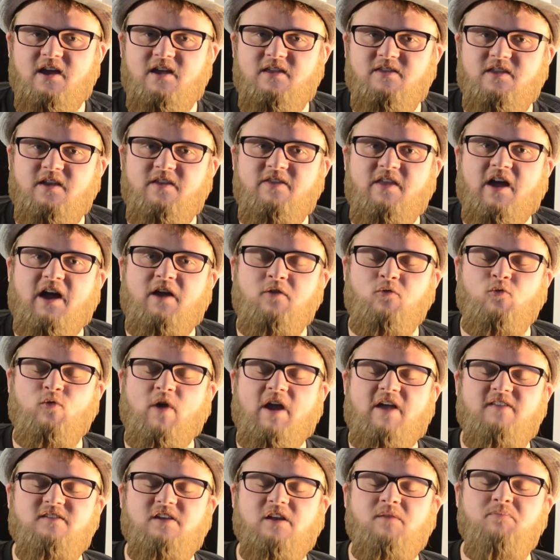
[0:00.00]
than that
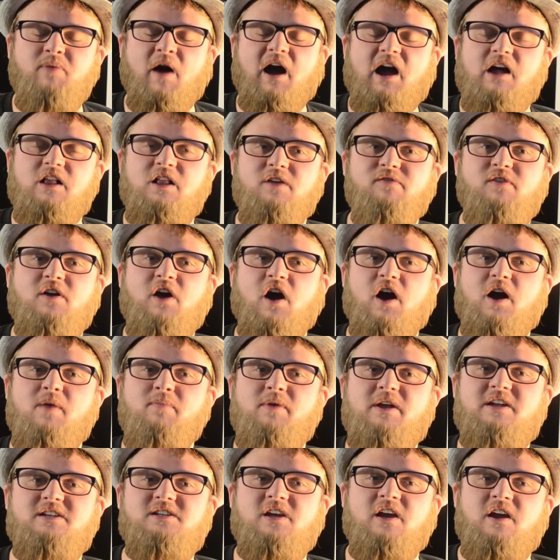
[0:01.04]
rancid pile of
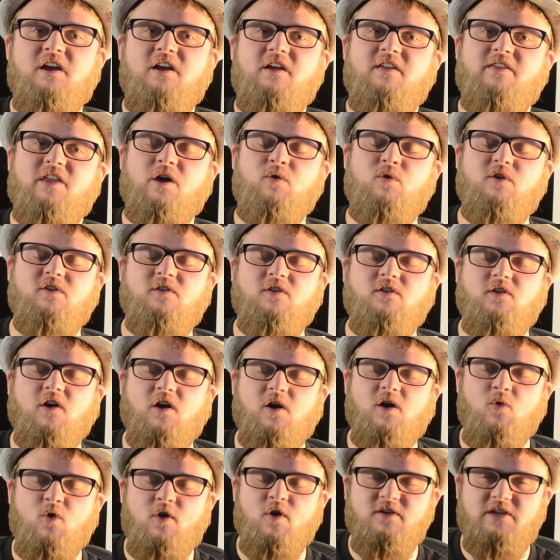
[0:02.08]
garbage that was
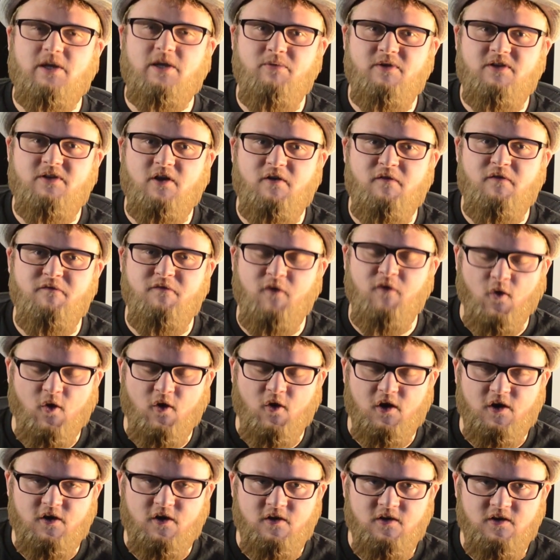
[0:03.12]
Star Wars Episode
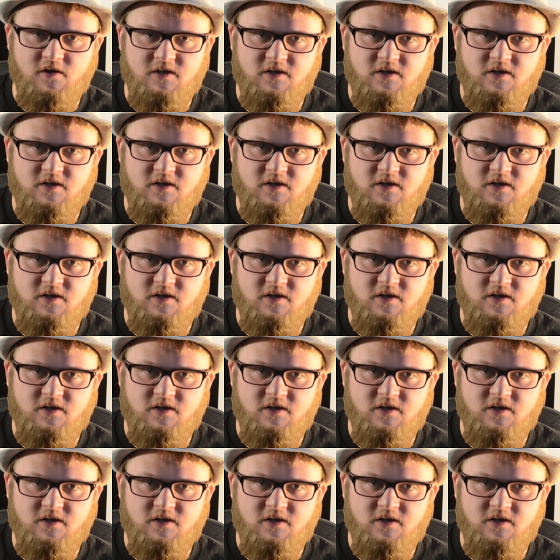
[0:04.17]
4.